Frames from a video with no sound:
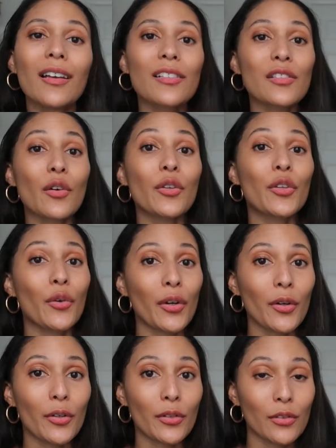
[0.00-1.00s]
So
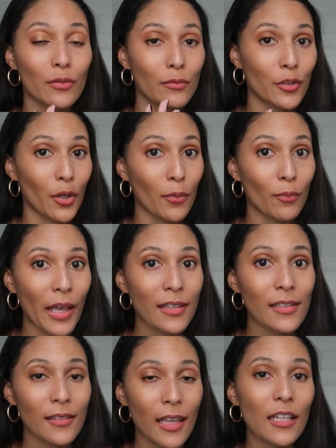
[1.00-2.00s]
your your
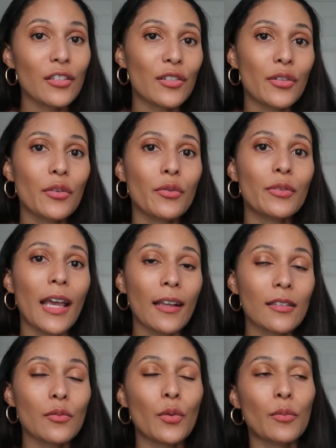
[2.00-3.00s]
best thing to do
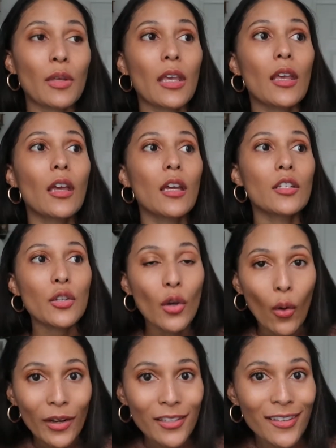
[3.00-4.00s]
next would be to
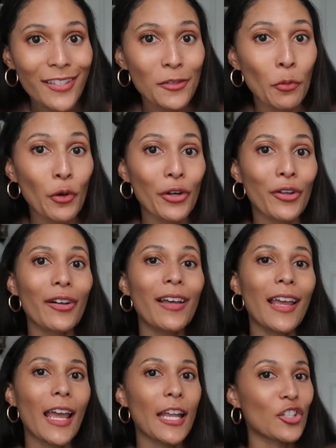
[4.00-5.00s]
go into this portal
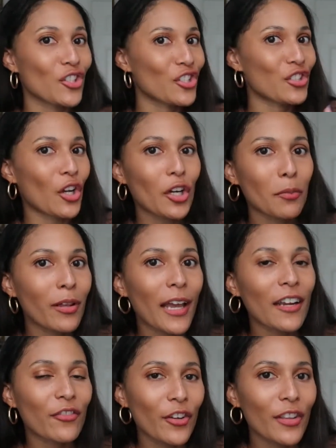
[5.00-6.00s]
and just start
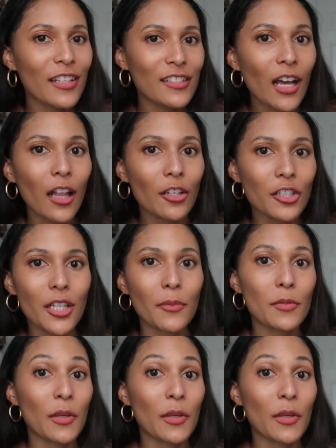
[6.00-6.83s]
applying for these scholarships,